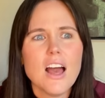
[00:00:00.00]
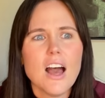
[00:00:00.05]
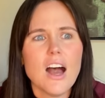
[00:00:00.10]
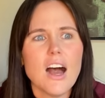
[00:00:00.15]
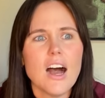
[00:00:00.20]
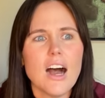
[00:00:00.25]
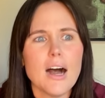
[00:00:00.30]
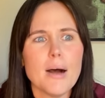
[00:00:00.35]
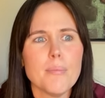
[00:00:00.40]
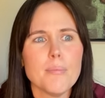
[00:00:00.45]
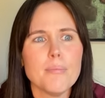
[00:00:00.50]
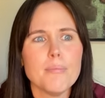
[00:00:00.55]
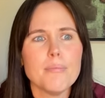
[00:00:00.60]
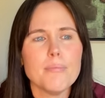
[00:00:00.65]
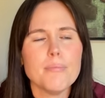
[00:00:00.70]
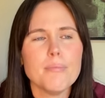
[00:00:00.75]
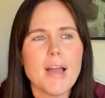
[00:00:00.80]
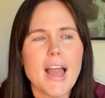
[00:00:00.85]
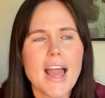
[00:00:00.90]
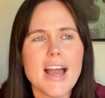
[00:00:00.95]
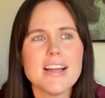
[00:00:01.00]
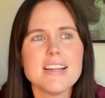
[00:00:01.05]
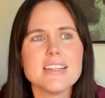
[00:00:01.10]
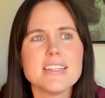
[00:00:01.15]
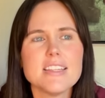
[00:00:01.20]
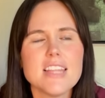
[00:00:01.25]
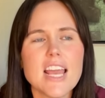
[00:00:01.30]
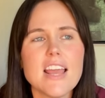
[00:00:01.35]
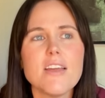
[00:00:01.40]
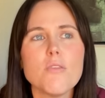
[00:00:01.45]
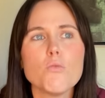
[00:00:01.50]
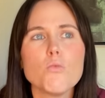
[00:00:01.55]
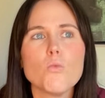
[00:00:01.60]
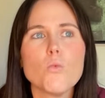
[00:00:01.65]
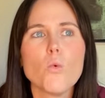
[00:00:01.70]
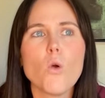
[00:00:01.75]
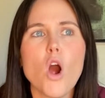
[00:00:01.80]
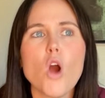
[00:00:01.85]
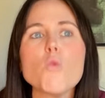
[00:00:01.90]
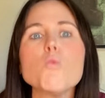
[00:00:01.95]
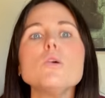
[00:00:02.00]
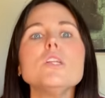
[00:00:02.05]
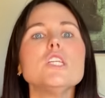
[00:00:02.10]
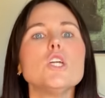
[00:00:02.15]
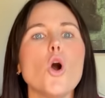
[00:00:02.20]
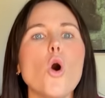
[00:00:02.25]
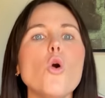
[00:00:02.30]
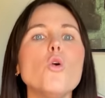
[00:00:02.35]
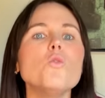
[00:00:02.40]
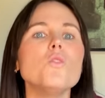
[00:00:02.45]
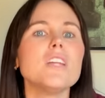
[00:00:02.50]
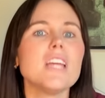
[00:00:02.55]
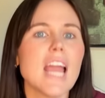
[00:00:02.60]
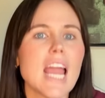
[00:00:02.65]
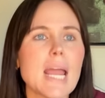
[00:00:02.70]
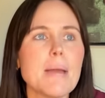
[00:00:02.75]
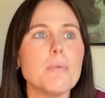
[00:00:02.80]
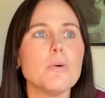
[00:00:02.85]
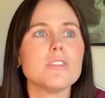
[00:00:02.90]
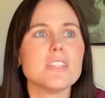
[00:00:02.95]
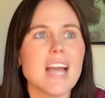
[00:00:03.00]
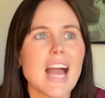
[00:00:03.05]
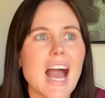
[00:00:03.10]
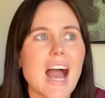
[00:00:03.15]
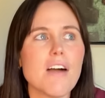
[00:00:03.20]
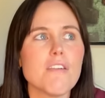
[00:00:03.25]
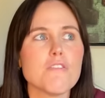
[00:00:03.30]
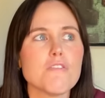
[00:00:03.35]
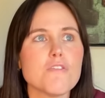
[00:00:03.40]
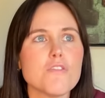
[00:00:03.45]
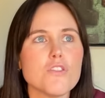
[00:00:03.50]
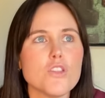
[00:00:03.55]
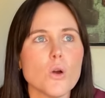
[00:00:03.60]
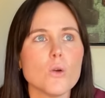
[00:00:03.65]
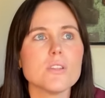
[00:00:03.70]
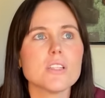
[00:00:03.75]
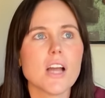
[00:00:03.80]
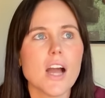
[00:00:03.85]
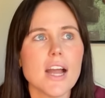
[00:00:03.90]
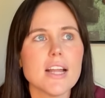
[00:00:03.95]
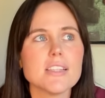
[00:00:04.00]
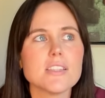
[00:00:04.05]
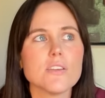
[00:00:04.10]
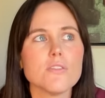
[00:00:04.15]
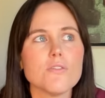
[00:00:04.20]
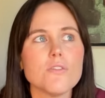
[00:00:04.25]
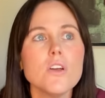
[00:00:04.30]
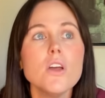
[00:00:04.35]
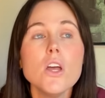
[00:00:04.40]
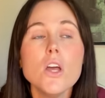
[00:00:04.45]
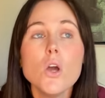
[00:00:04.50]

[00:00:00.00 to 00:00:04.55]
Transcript: um, and they are really only able to have those kinds of